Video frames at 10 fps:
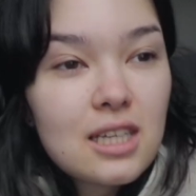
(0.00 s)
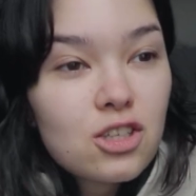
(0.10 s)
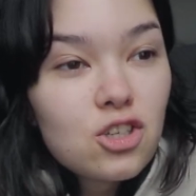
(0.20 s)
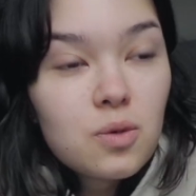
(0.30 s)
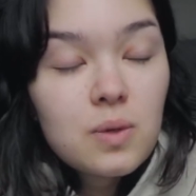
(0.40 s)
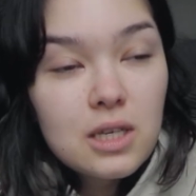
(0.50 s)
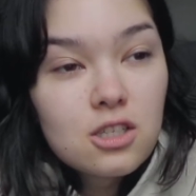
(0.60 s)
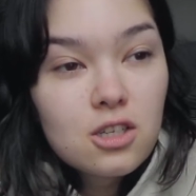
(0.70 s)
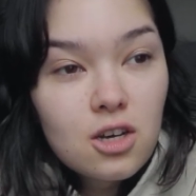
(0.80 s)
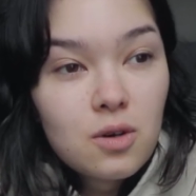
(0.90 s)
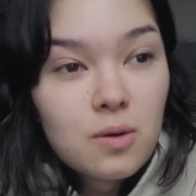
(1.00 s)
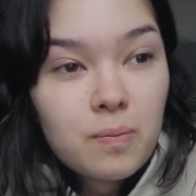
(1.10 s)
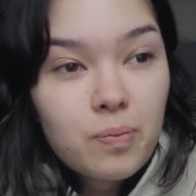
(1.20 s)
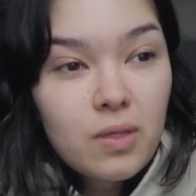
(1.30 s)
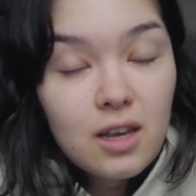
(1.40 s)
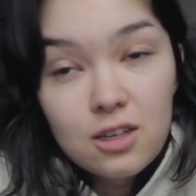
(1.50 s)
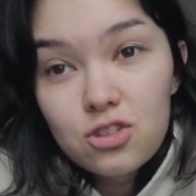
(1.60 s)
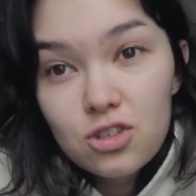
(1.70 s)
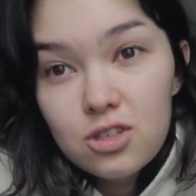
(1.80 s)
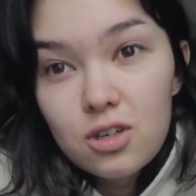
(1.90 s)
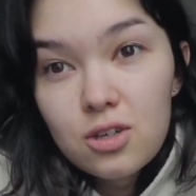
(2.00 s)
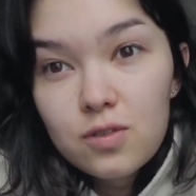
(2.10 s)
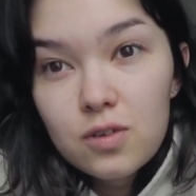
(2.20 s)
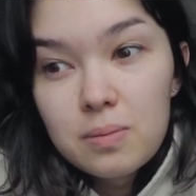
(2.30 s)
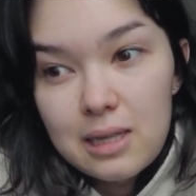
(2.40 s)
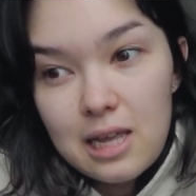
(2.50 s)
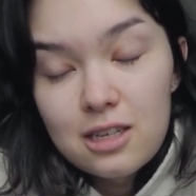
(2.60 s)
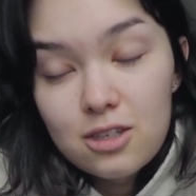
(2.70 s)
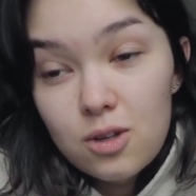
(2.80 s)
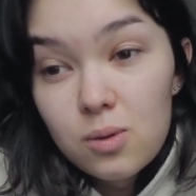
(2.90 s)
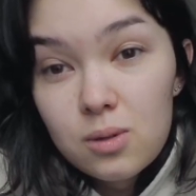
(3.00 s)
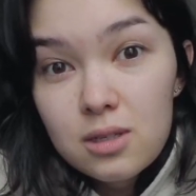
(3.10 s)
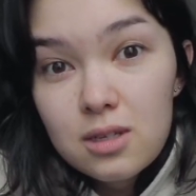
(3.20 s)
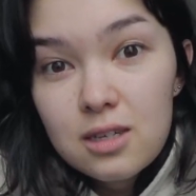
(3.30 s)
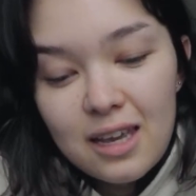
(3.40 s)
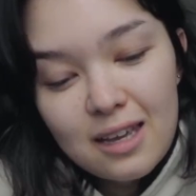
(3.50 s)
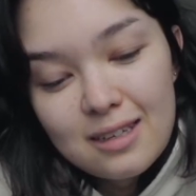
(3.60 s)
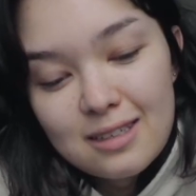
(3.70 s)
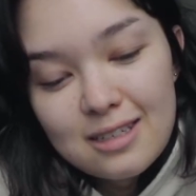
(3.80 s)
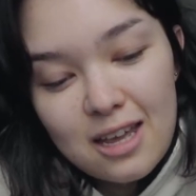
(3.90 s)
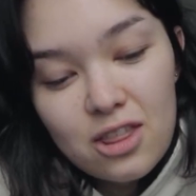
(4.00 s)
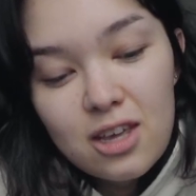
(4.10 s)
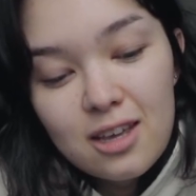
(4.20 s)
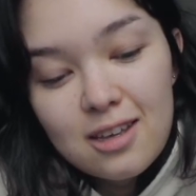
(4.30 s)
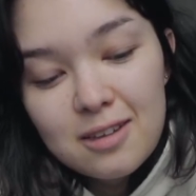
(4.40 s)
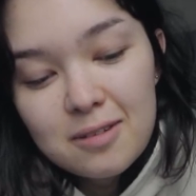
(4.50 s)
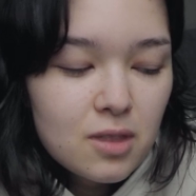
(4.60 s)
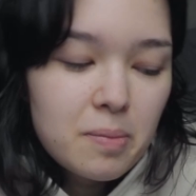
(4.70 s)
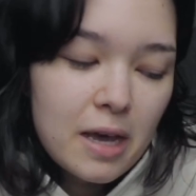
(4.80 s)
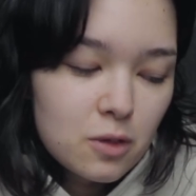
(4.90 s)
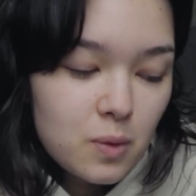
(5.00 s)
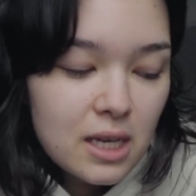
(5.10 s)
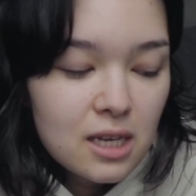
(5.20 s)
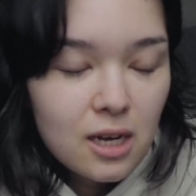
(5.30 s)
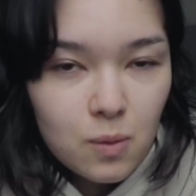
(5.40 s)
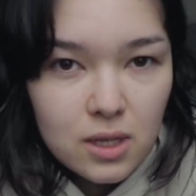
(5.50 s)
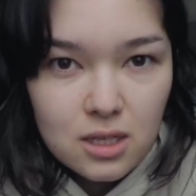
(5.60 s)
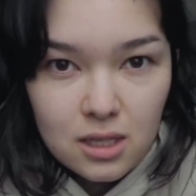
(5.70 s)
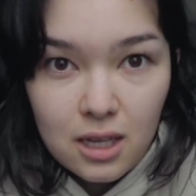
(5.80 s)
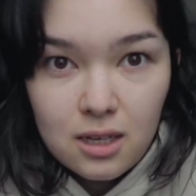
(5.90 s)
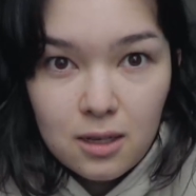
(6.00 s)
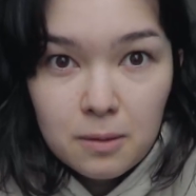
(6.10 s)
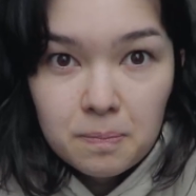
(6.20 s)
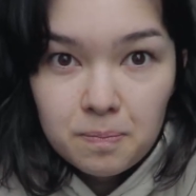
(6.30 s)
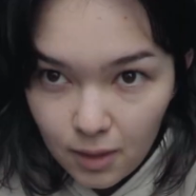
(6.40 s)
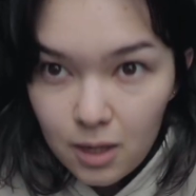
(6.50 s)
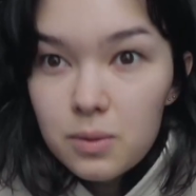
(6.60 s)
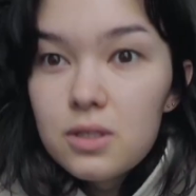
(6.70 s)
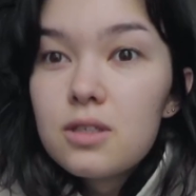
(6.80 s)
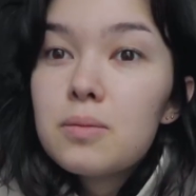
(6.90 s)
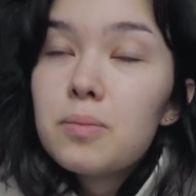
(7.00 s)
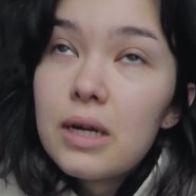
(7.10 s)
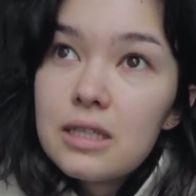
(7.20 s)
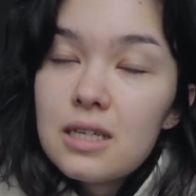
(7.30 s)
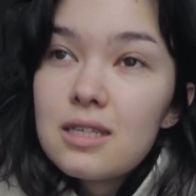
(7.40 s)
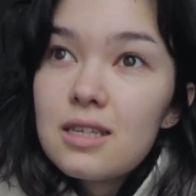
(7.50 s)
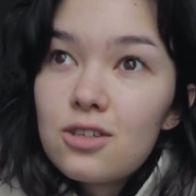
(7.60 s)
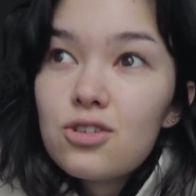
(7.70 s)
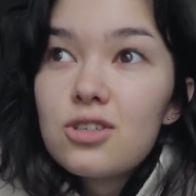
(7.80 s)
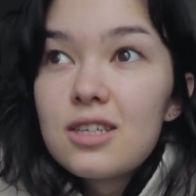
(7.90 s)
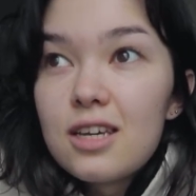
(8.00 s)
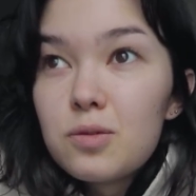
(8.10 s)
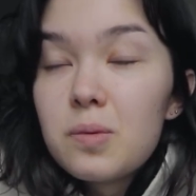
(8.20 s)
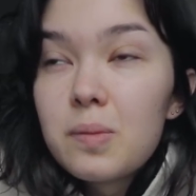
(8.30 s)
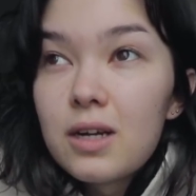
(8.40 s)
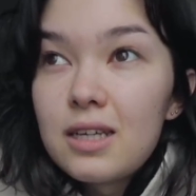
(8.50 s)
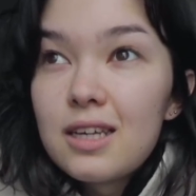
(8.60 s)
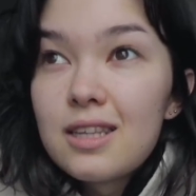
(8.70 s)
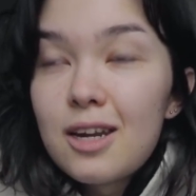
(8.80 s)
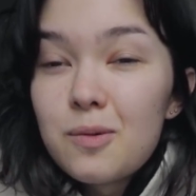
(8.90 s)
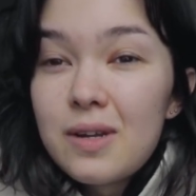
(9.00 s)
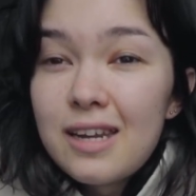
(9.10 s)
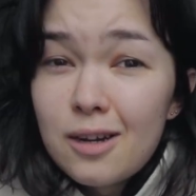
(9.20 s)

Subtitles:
like 2 weeks ago, I just got over my last cold, and I think the past weekend I went to Brandon's sister's engagement party, and then I went